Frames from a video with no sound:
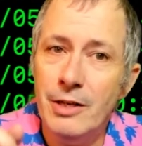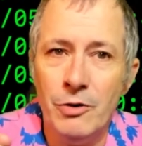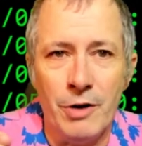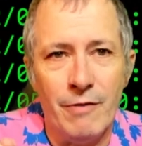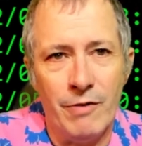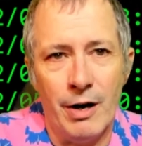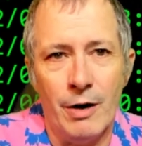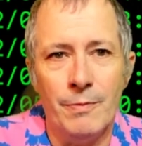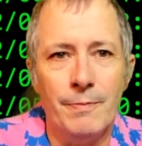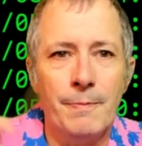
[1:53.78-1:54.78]
Still not
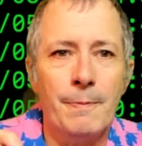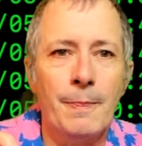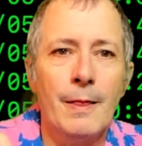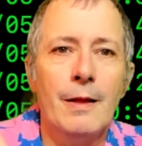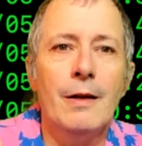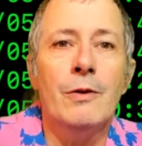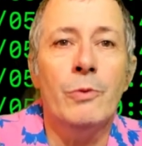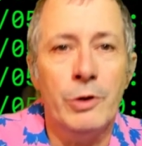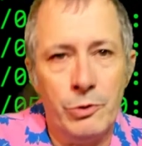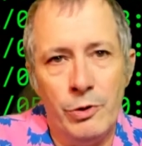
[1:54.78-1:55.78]
found.
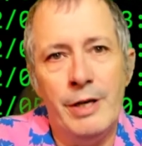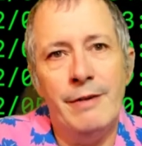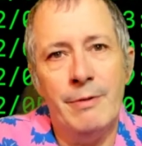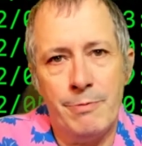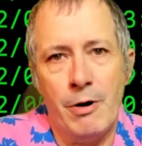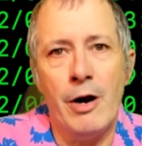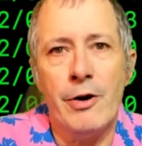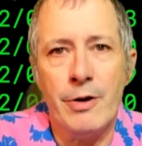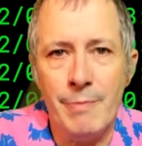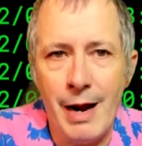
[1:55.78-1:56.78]
Retrieve the
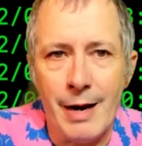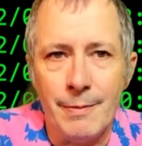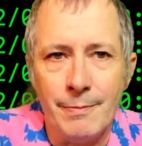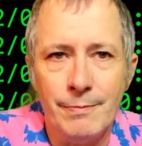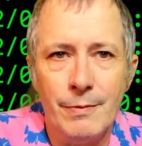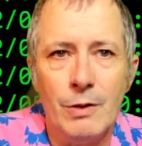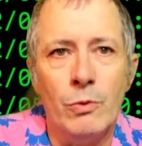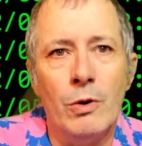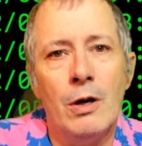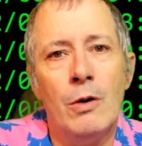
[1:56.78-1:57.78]
prior command.
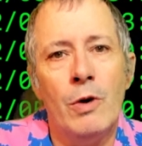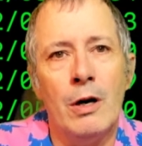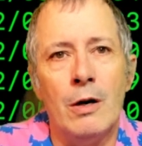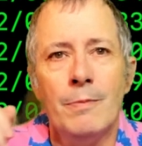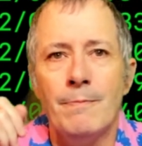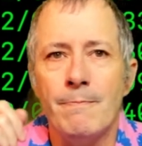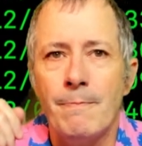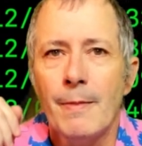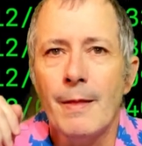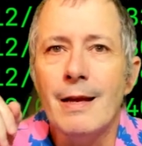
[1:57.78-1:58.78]
Well, well.
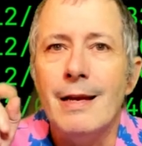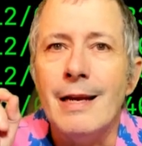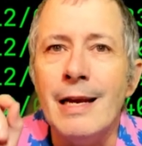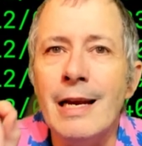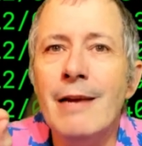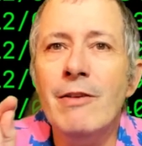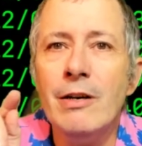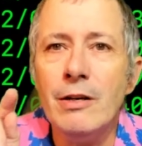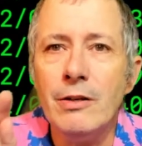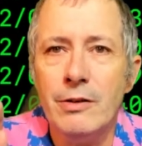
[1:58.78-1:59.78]

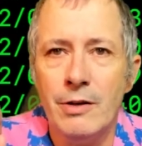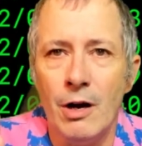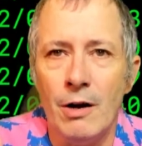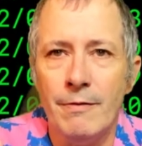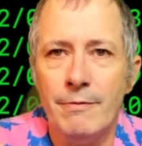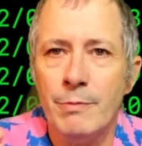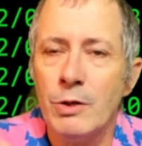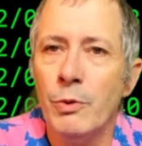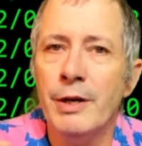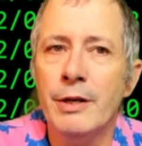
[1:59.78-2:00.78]
Even the stuff
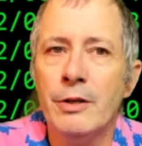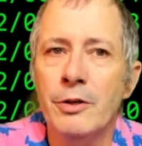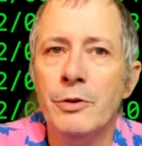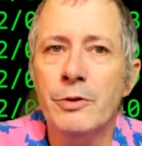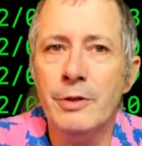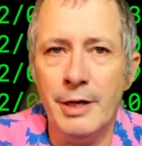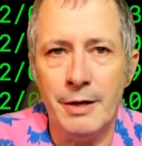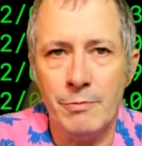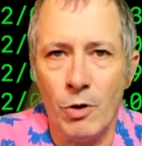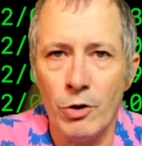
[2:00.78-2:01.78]
between the two
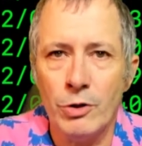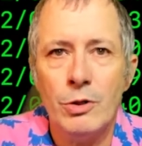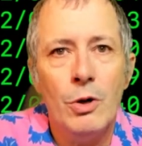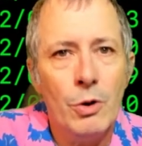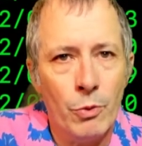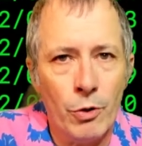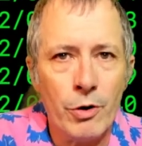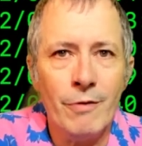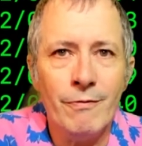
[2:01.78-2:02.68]
tick marks were